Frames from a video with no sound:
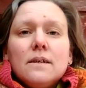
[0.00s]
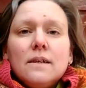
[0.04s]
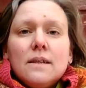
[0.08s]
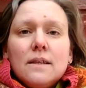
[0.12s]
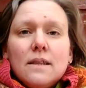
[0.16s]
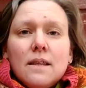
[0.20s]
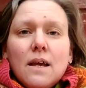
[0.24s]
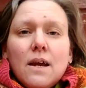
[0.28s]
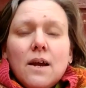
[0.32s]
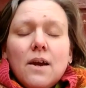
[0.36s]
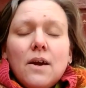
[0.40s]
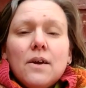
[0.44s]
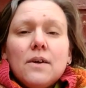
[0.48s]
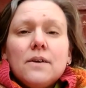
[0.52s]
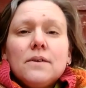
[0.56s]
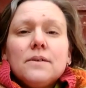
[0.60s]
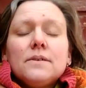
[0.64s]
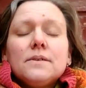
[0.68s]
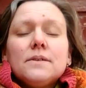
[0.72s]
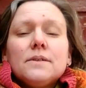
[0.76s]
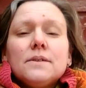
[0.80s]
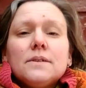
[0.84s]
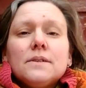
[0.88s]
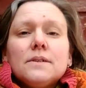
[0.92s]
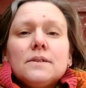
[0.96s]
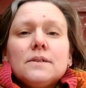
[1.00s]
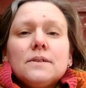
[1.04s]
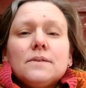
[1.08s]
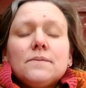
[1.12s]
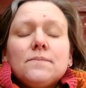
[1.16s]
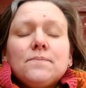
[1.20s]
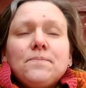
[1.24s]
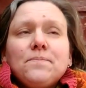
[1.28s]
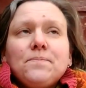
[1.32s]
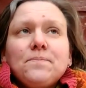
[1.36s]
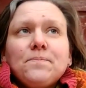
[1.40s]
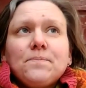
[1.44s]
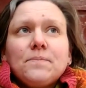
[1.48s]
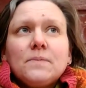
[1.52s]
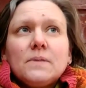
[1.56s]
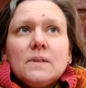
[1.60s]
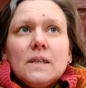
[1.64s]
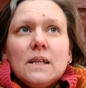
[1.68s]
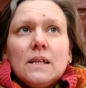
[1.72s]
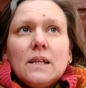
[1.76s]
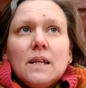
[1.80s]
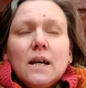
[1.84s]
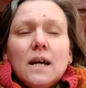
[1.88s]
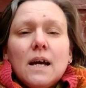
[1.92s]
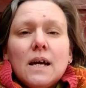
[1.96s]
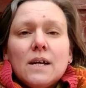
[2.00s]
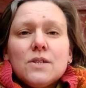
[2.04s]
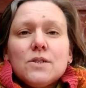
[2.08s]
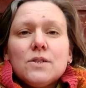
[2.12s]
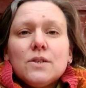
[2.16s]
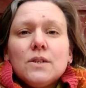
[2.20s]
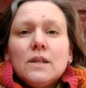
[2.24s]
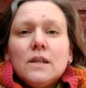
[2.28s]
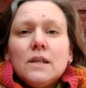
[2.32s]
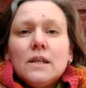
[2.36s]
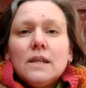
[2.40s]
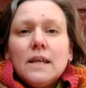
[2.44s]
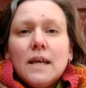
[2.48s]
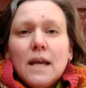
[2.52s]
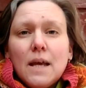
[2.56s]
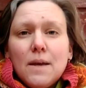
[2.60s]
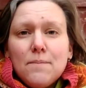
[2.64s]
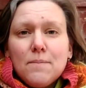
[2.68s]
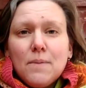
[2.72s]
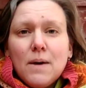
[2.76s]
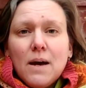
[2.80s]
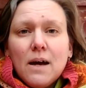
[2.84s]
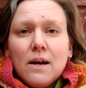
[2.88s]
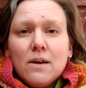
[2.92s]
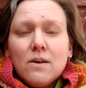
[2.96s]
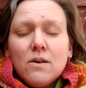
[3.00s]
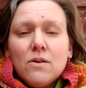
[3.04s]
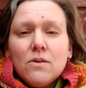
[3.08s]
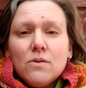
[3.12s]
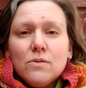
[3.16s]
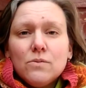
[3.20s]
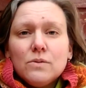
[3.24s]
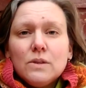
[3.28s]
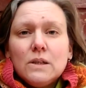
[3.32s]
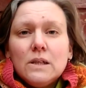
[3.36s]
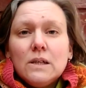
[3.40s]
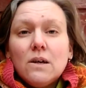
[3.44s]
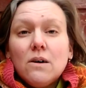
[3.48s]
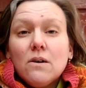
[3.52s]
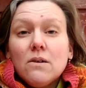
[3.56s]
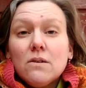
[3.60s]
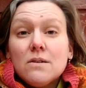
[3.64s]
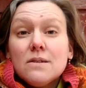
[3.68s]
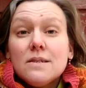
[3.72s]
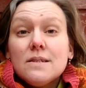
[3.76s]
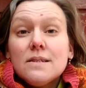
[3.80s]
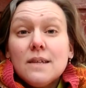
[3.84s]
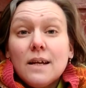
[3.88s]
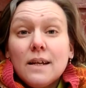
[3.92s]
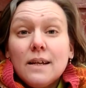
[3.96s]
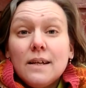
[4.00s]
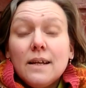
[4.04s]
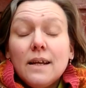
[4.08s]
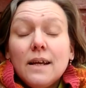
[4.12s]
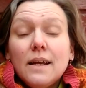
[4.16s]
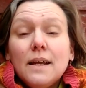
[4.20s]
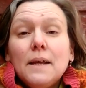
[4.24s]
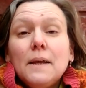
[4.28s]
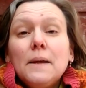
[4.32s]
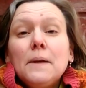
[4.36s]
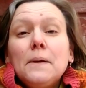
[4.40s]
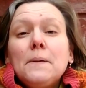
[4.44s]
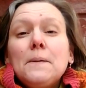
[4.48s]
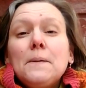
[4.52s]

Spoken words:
in there. And actually came back only on Sunday.